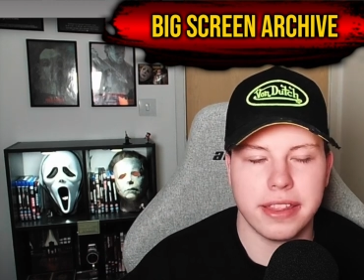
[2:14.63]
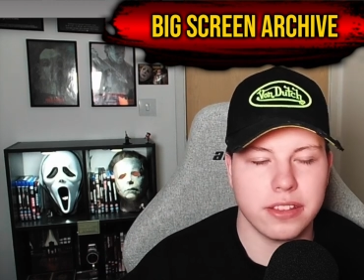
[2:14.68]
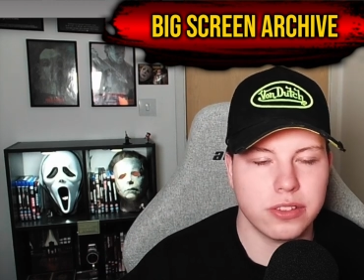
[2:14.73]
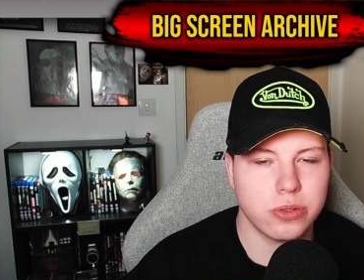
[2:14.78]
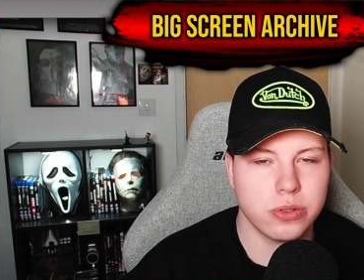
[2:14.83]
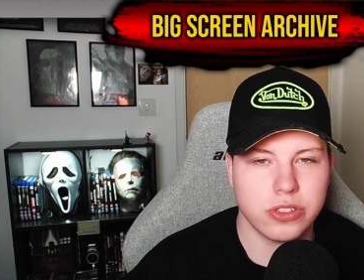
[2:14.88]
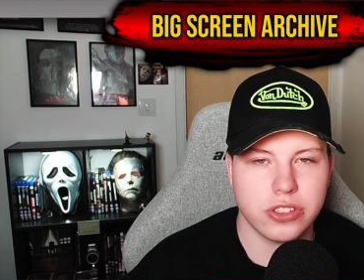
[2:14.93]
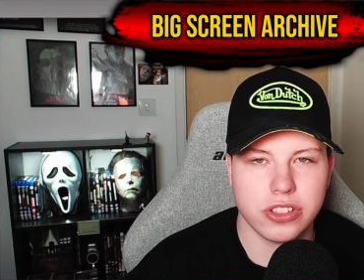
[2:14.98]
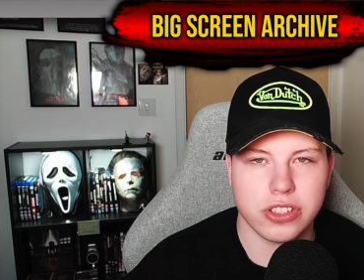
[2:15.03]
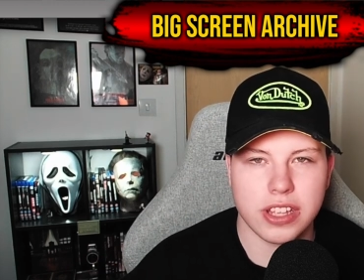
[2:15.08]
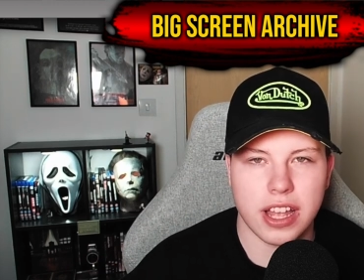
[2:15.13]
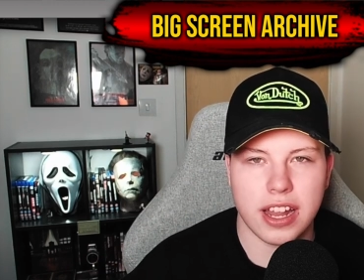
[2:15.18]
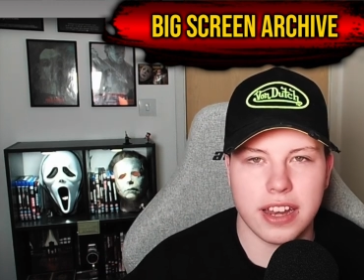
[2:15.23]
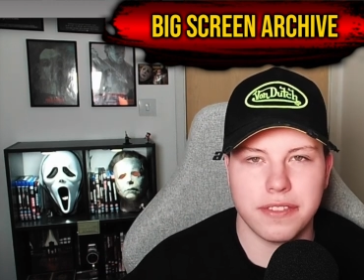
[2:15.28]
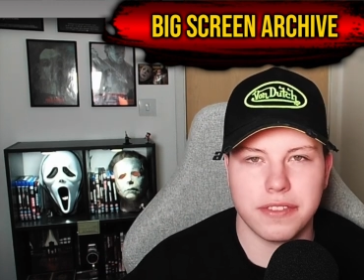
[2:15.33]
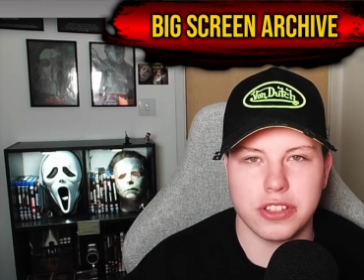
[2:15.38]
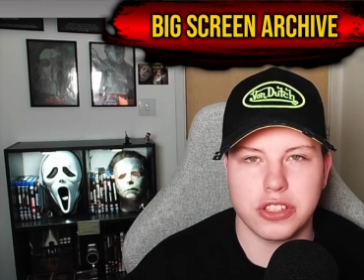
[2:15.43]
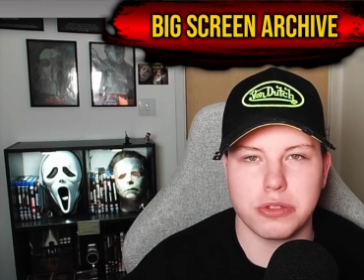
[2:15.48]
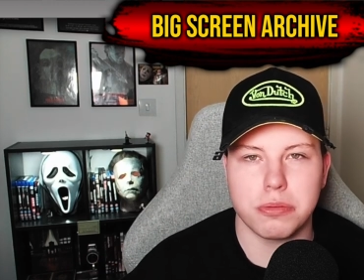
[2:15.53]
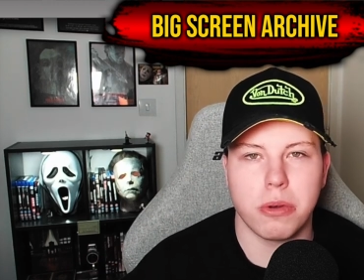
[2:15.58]
this was just kind
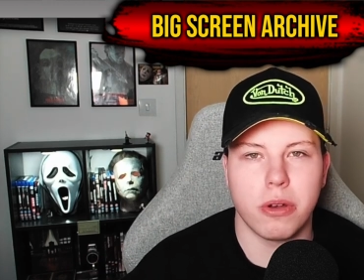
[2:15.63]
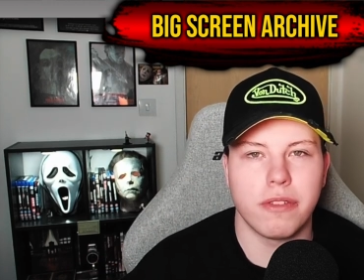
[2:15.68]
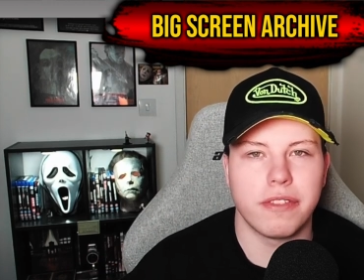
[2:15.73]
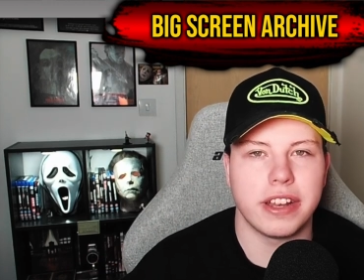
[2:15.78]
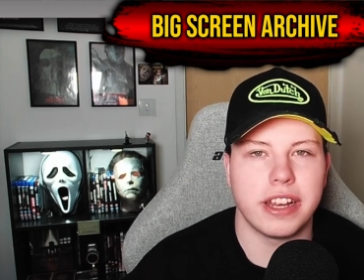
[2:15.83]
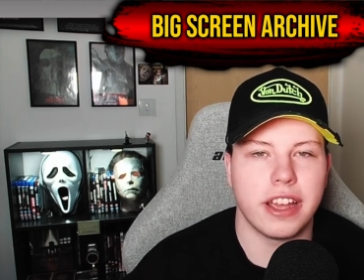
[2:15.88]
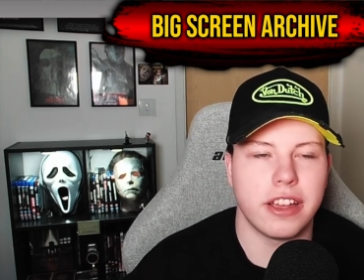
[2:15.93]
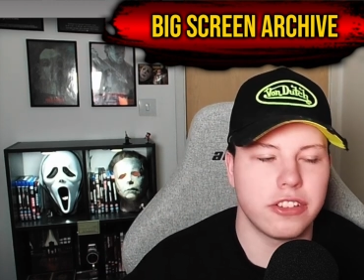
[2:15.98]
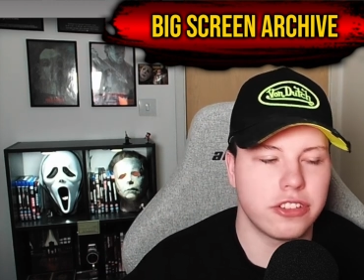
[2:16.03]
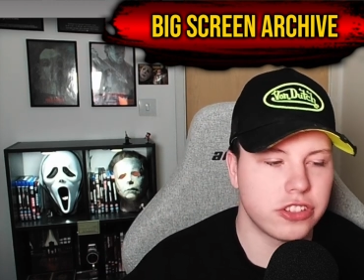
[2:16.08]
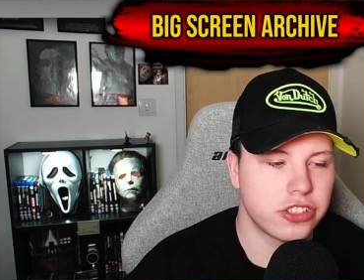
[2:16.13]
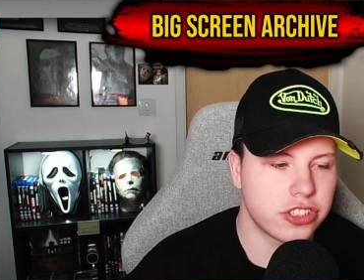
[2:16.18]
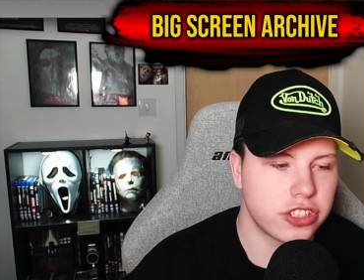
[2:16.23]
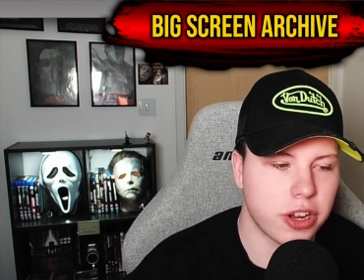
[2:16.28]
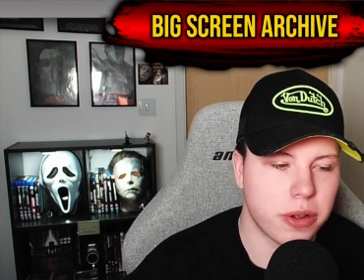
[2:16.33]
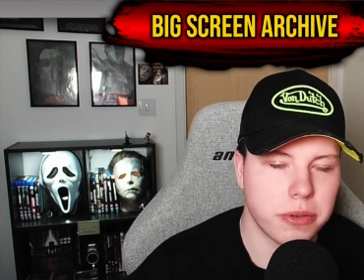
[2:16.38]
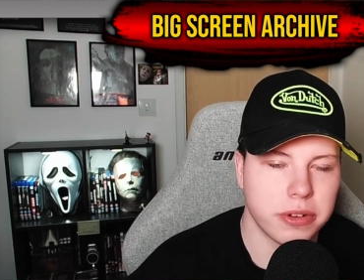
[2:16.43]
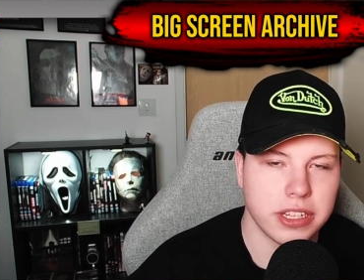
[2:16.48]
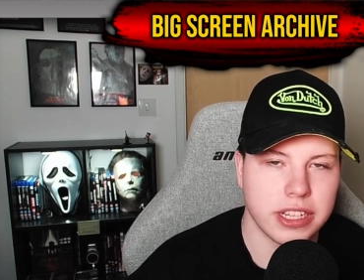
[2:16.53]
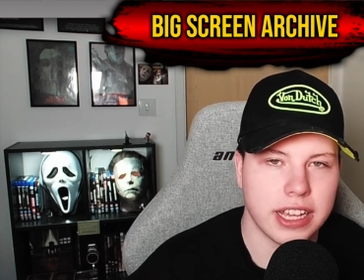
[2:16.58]
of a small video just
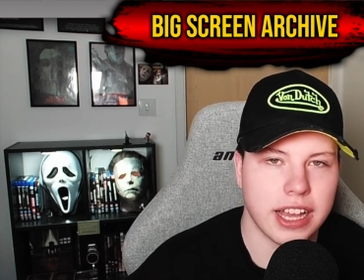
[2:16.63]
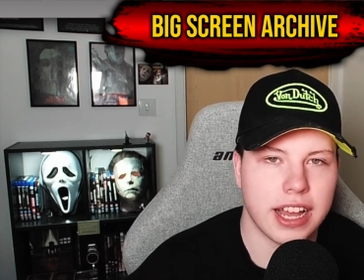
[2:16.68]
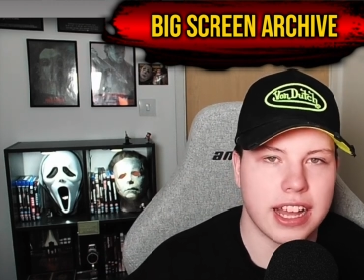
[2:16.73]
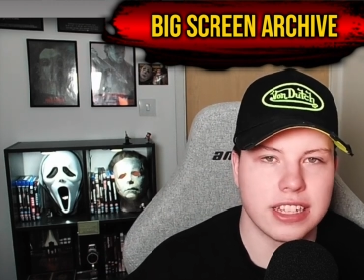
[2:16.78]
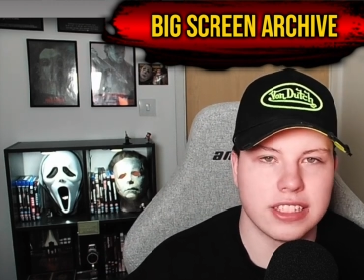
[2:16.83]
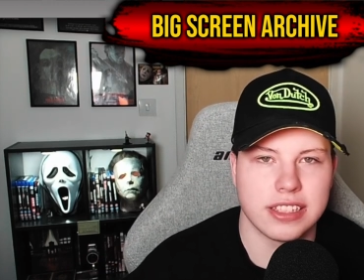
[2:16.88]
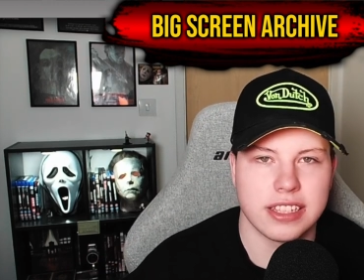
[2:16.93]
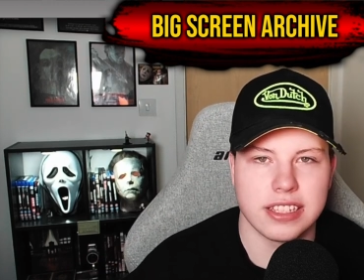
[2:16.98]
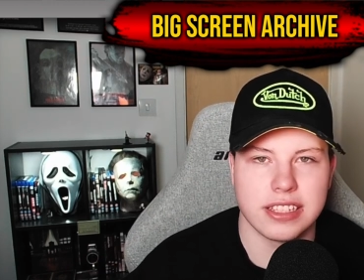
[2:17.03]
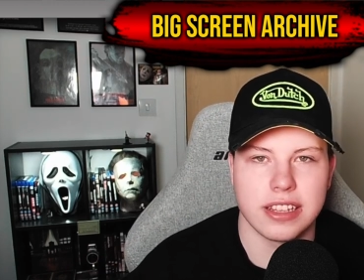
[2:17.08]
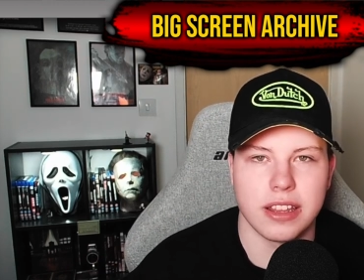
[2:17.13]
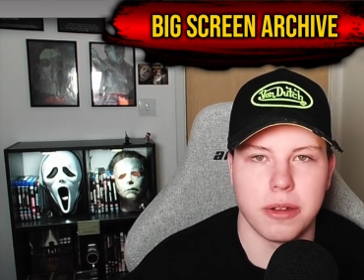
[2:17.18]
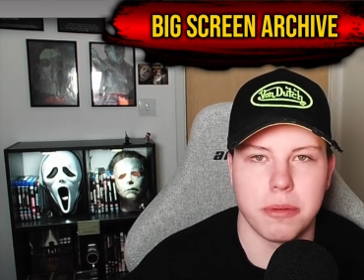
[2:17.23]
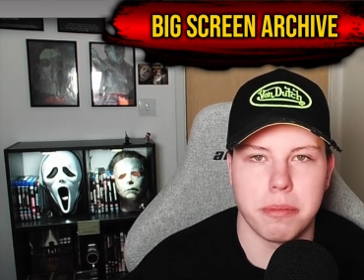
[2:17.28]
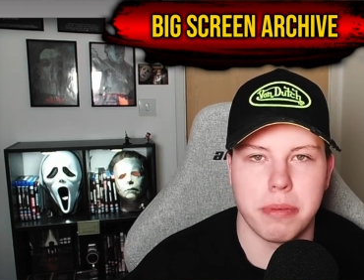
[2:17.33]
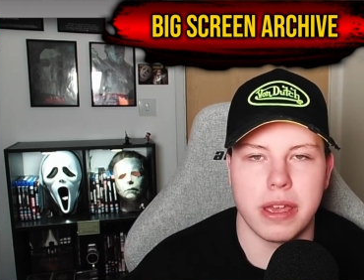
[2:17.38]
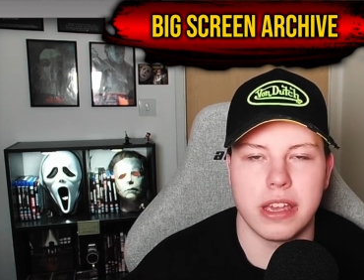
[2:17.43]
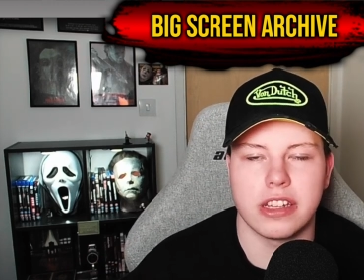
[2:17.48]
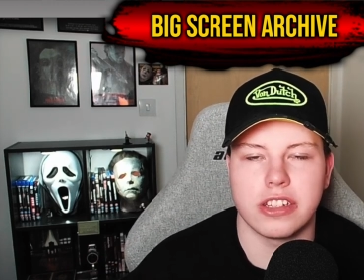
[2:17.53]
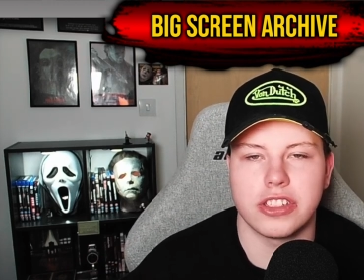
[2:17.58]
showing you guys this little
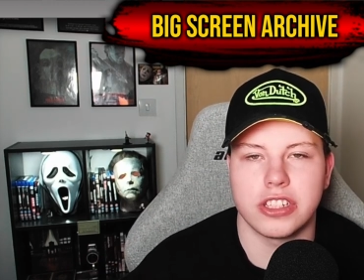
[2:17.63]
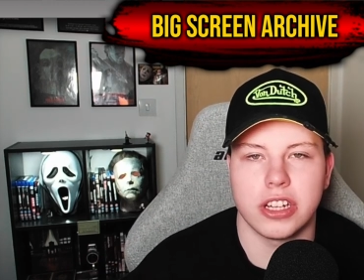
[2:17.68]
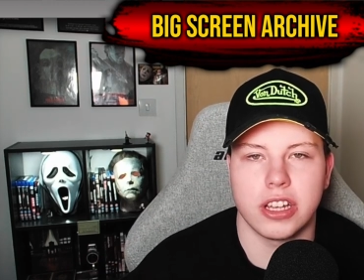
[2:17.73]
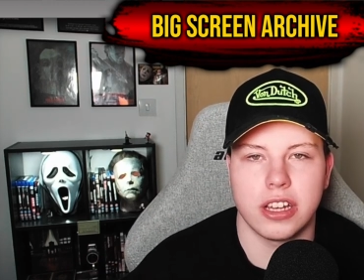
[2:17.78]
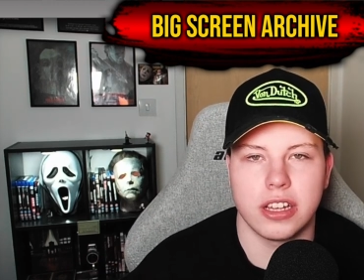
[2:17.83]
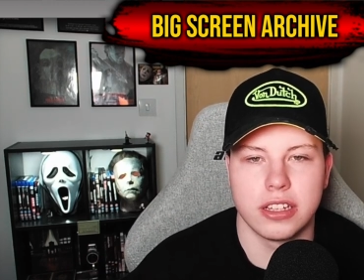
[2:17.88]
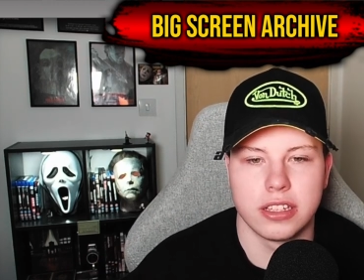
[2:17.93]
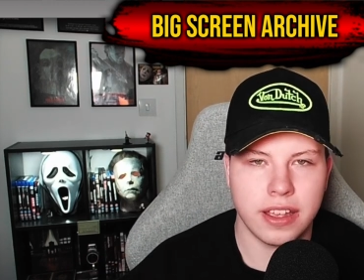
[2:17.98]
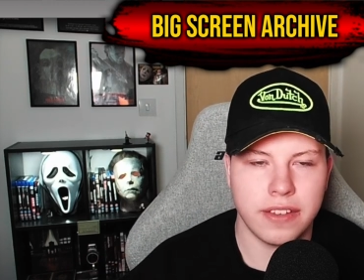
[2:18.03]
picture.